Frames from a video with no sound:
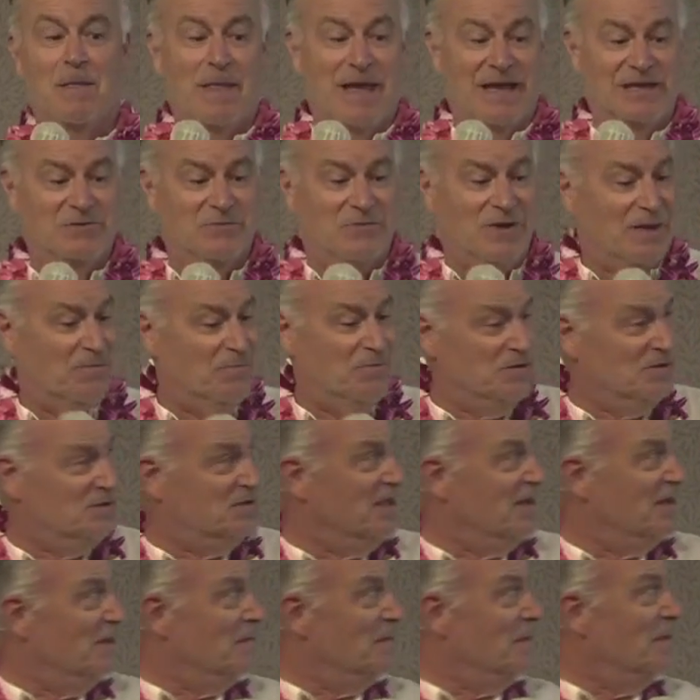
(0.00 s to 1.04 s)
that's what I
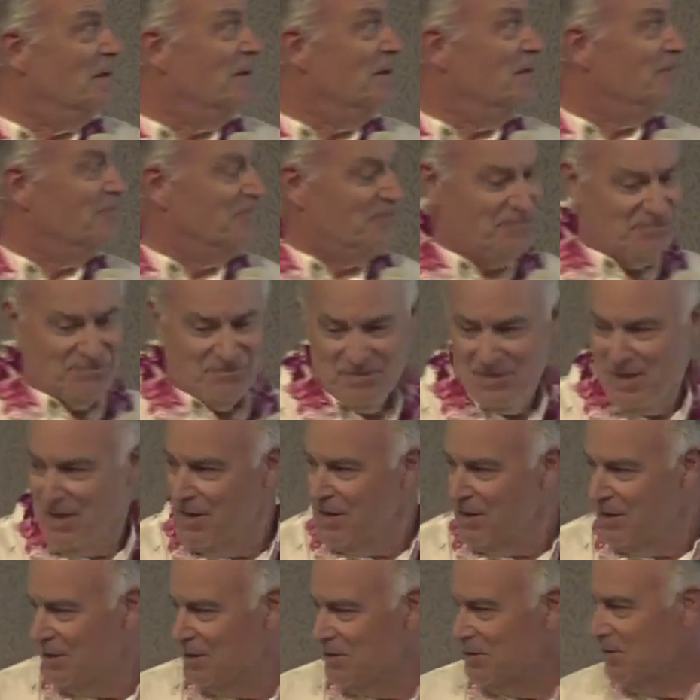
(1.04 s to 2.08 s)
presented there.
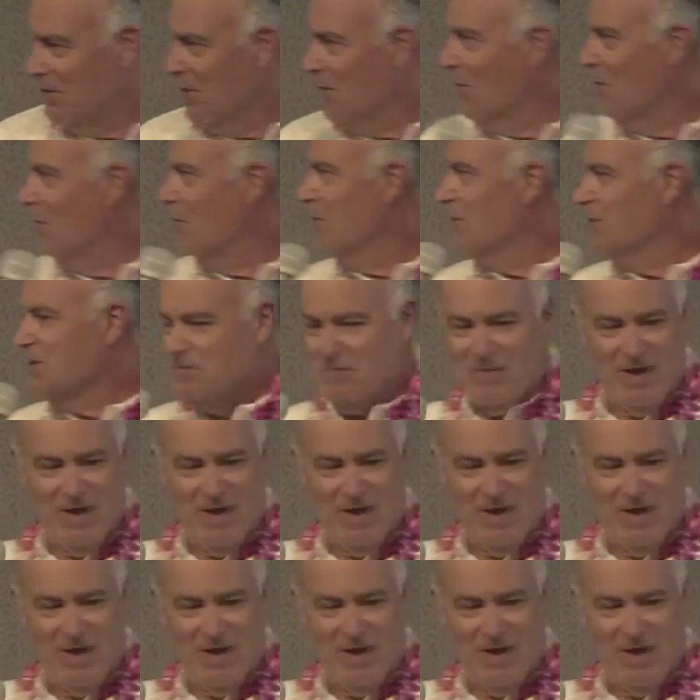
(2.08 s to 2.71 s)
So, where's my